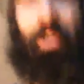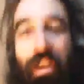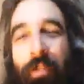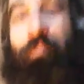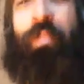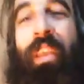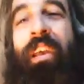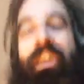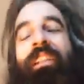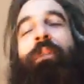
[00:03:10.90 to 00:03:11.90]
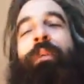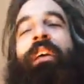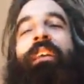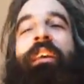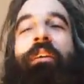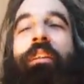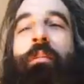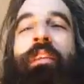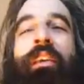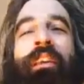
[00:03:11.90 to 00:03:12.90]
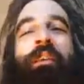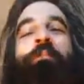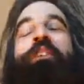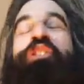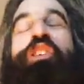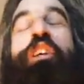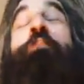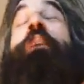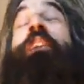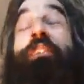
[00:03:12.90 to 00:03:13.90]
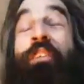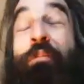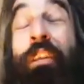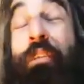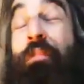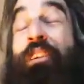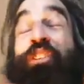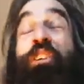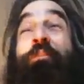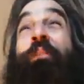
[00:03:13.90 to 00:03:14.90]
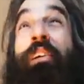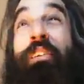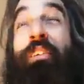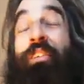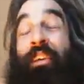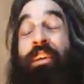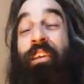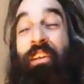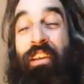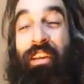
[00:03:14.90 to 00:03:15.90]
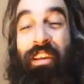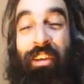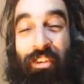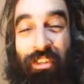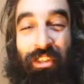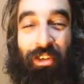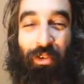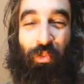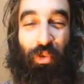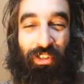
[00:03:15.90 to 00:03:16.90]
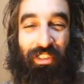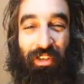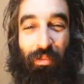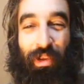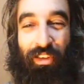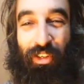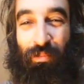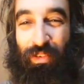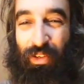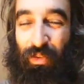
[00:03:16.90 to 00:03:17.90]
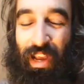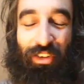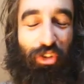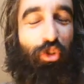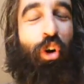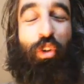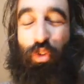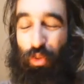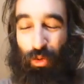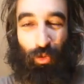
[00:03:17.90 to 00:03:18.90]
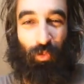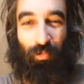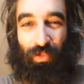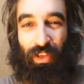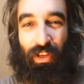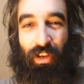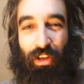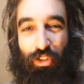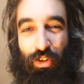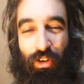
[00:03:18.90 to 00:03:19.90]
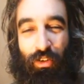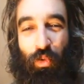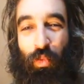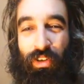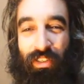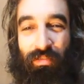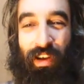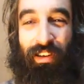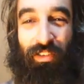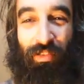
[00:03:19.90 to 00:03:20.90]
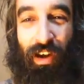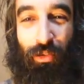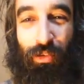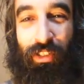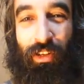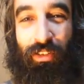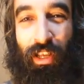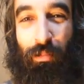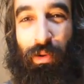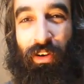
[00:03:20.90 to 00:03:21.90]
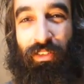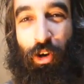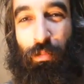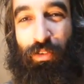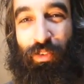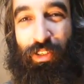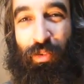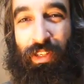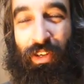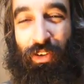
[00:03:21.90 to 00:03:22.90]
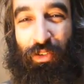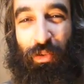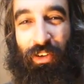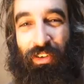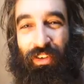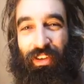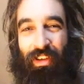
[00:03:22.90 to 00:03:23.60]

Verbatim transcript: Okay, let me like get, let me like get my shit better. Let me get my shit better. Okay, here's the deal. Wugs is here. Black Sheep is here. We got a strong crew, a strong crew. Wugs is inviting his followers. He knows how to Periscope. He's retweeting it on Twitter.